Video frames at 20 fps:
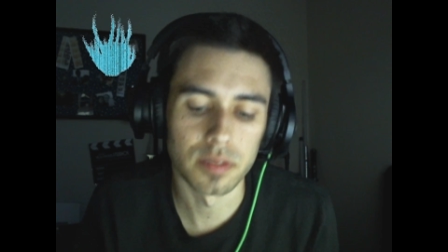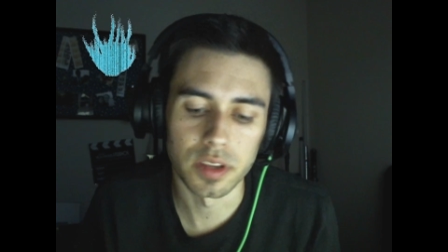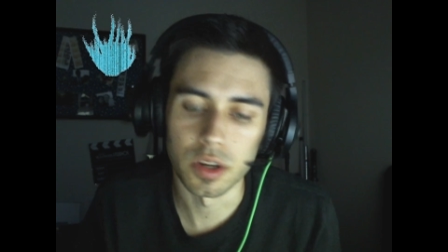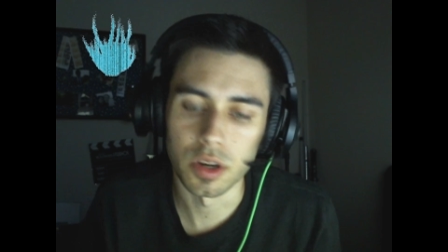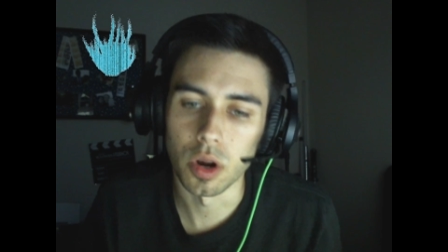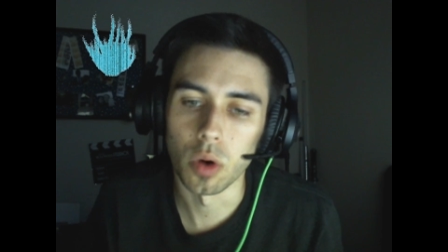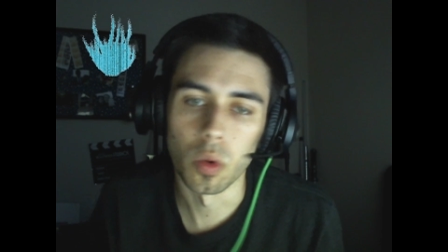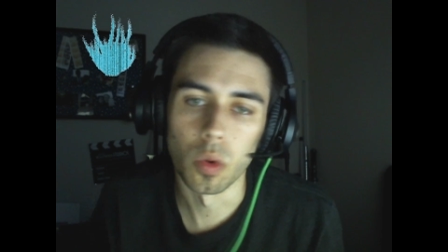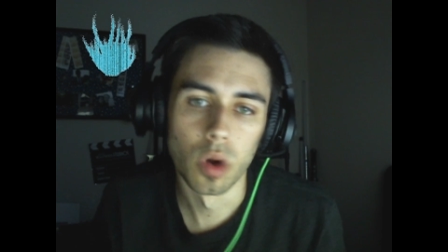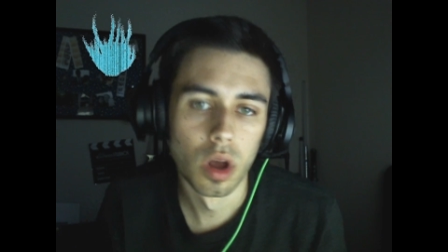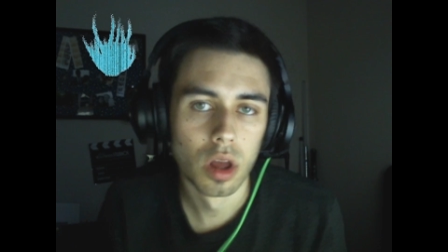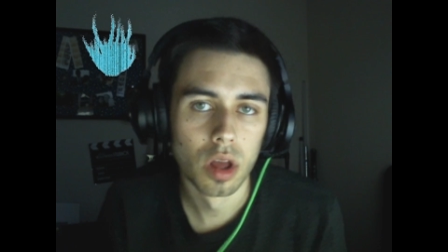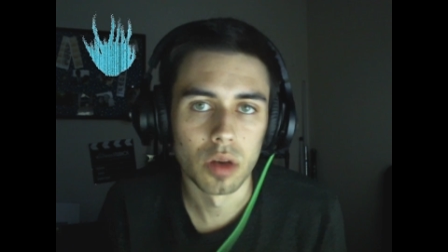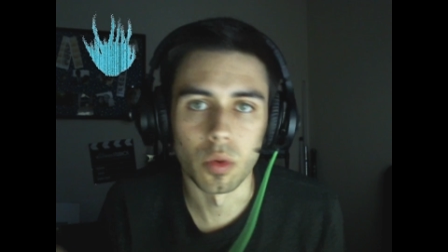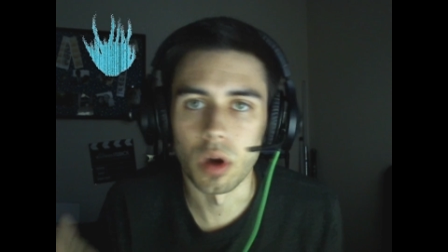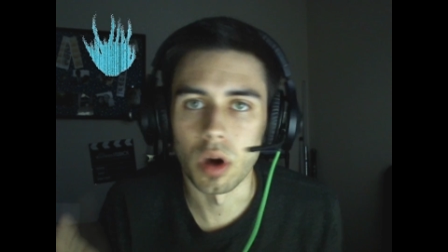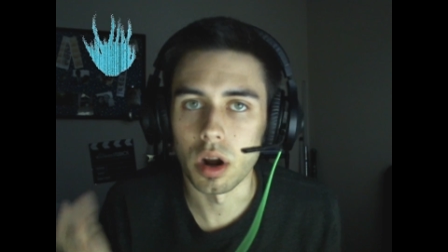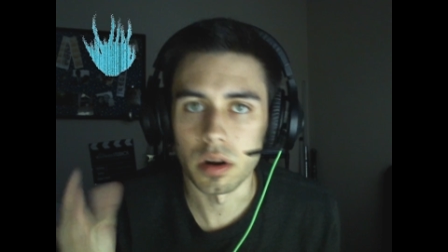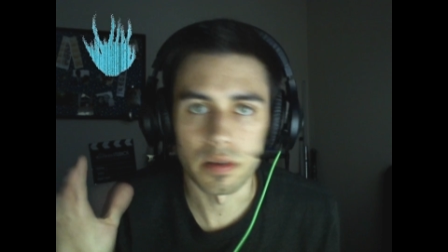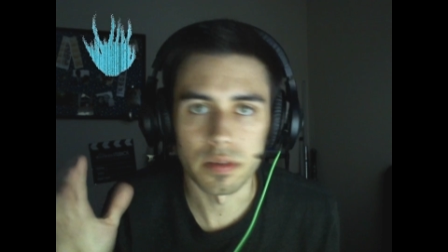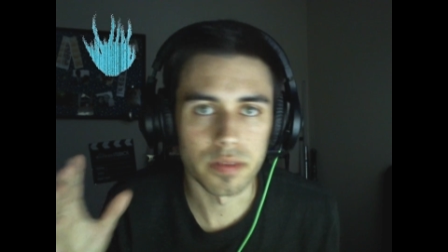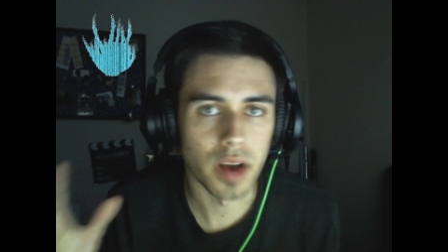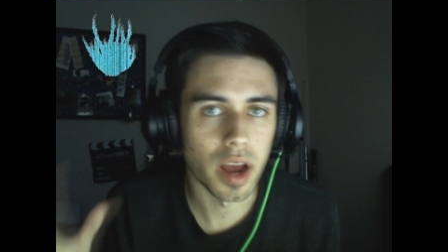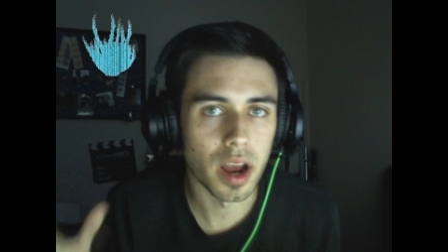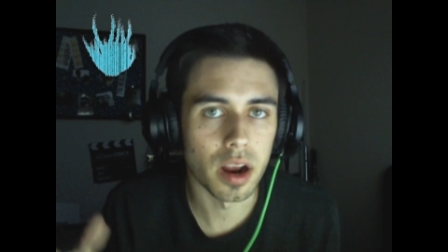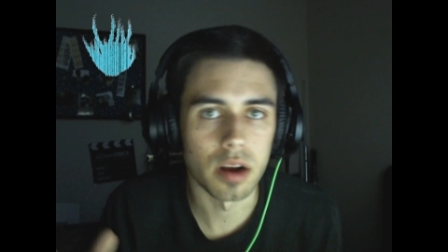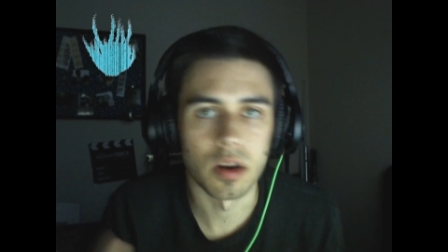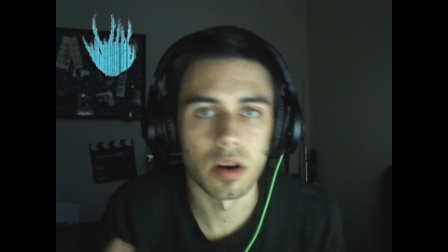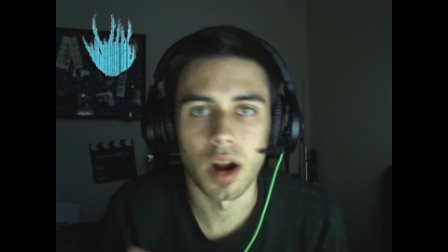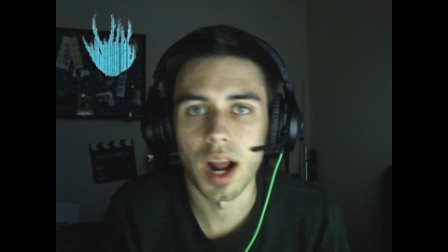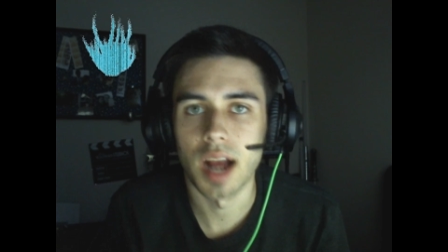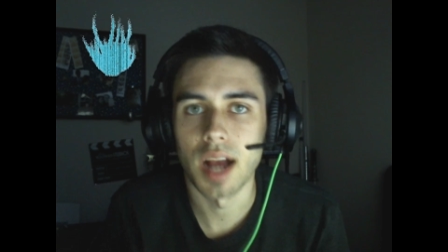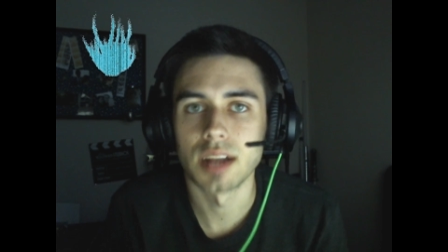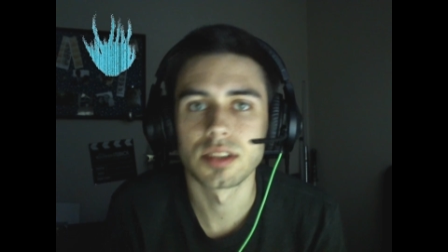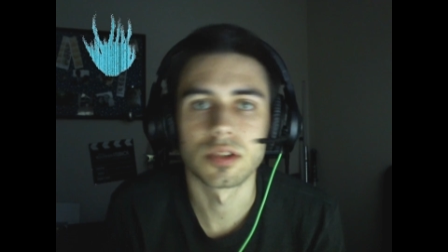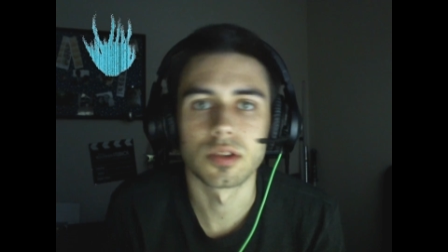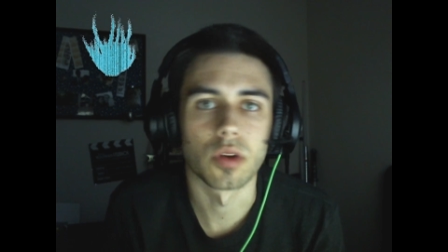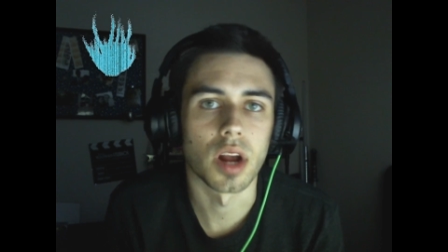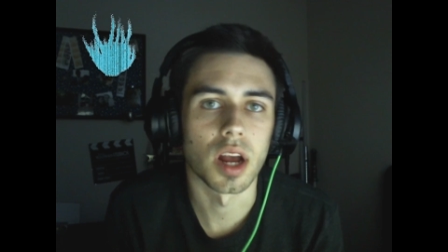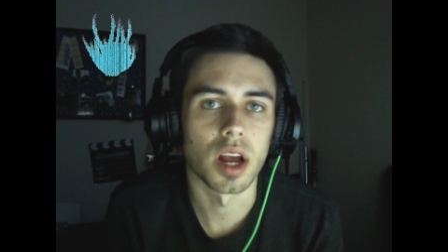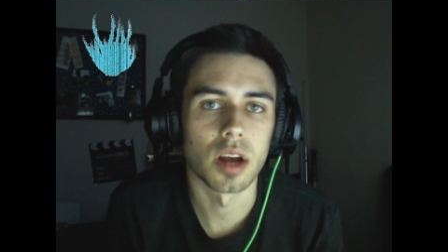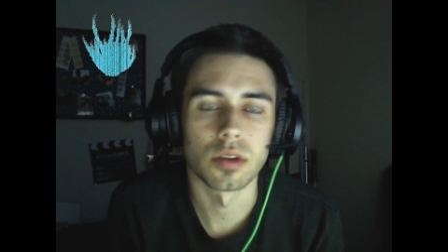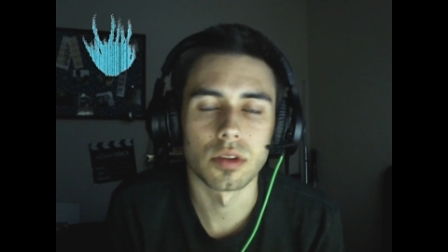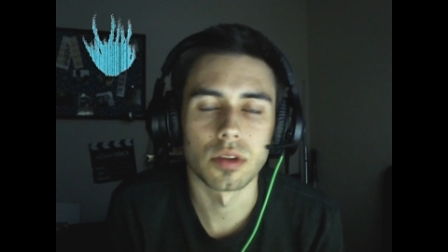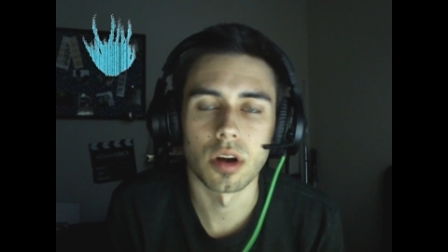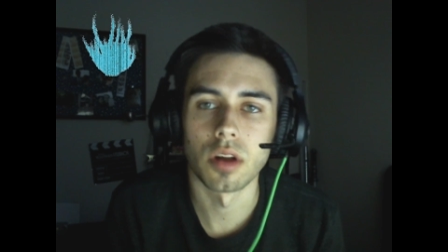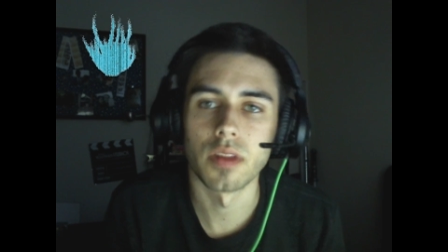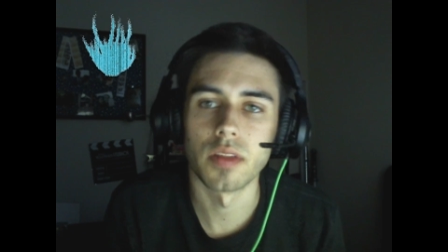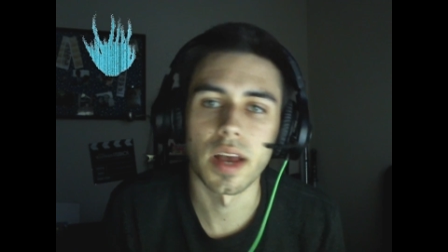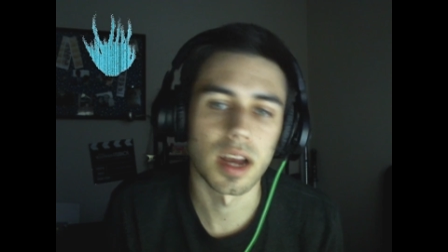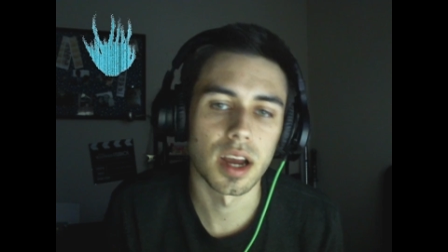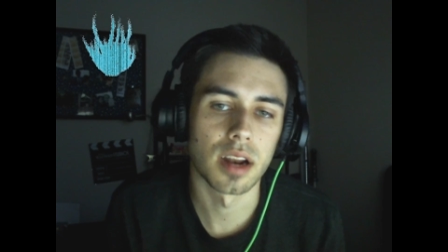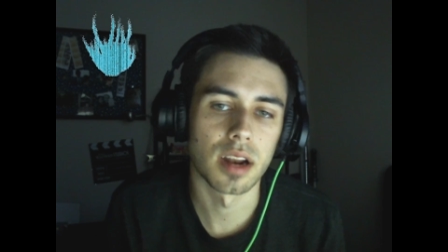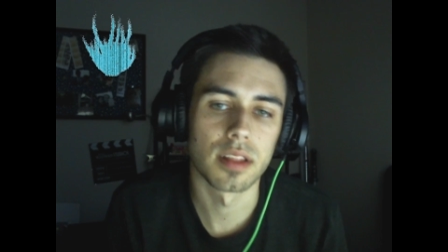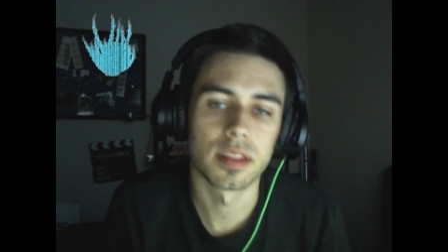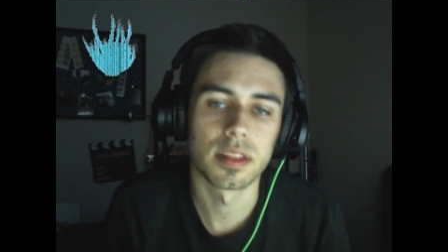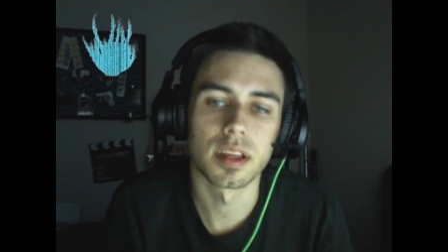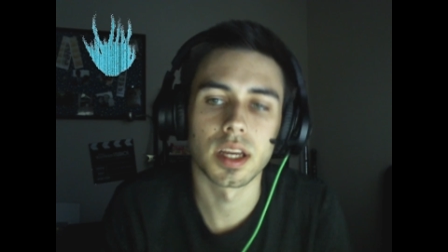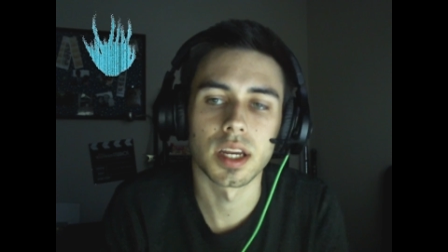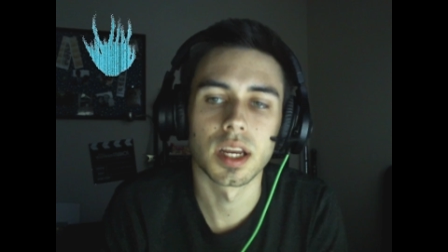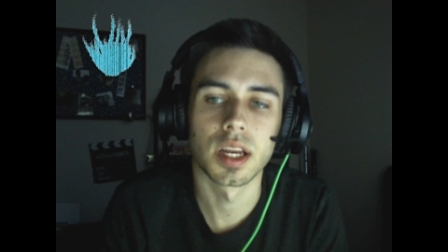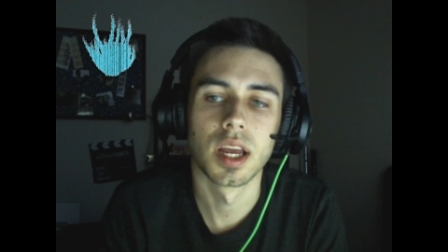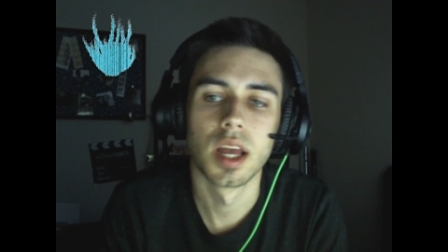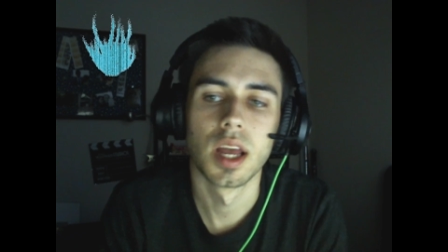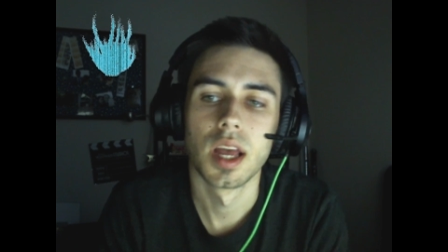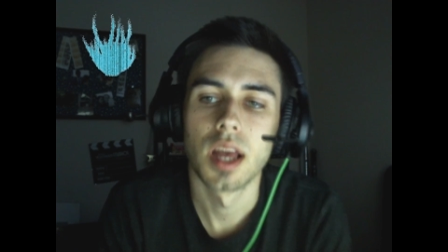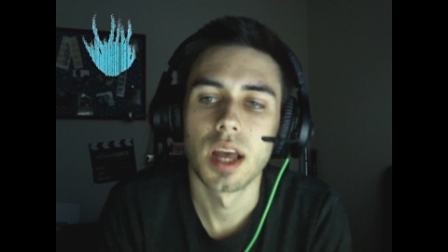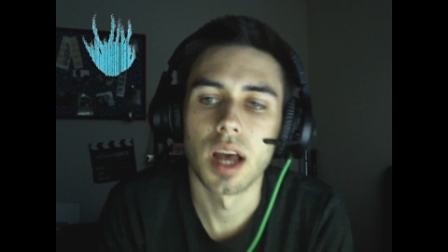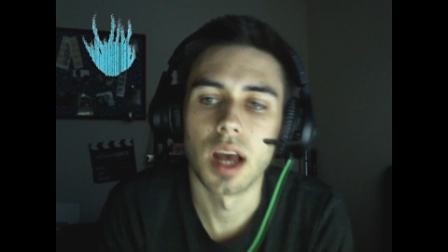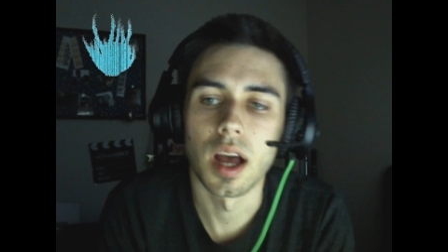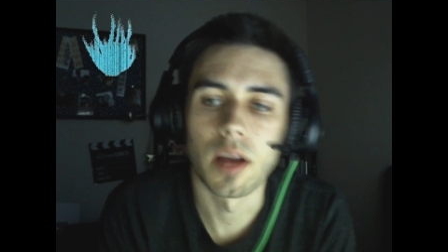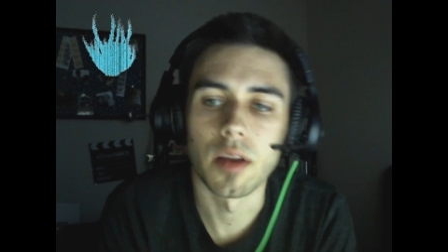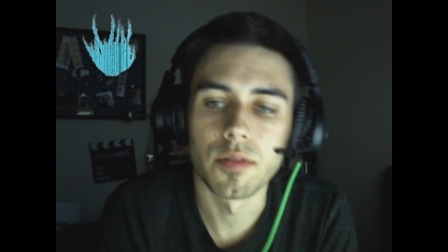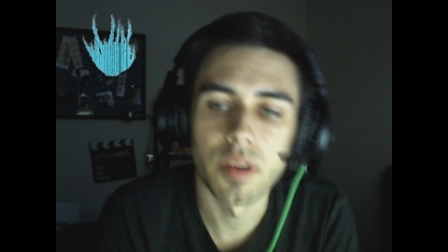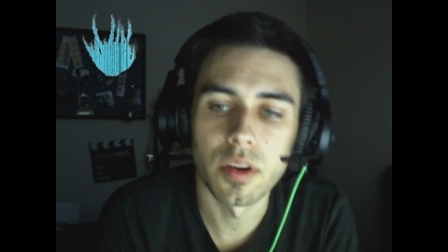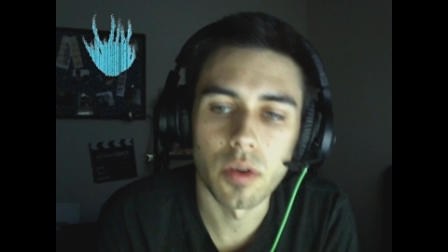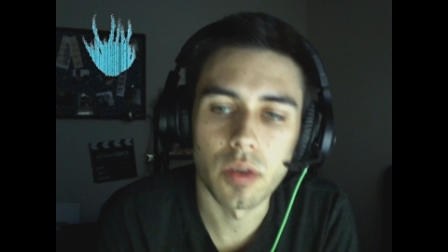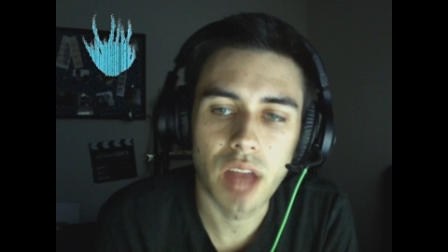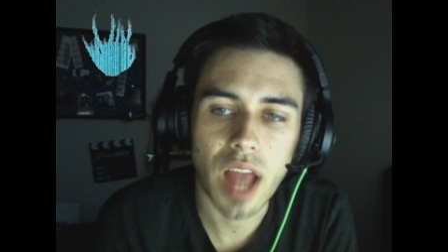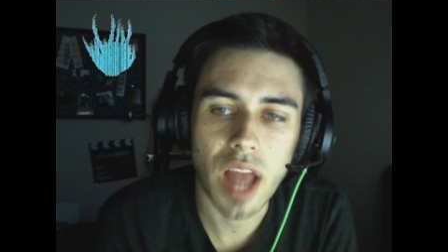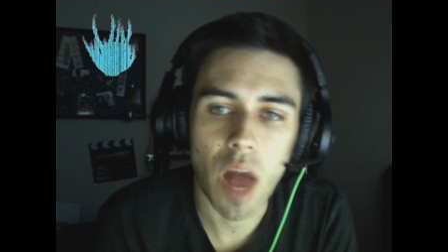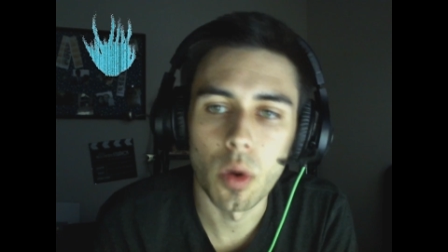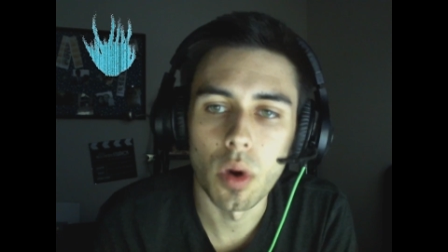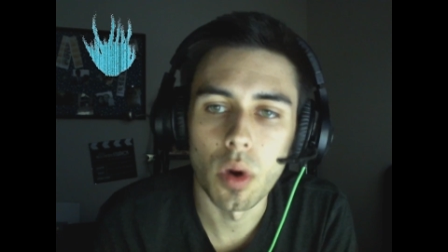you know, water, fire, grass, ground, all that kind of thing. Uh, figuring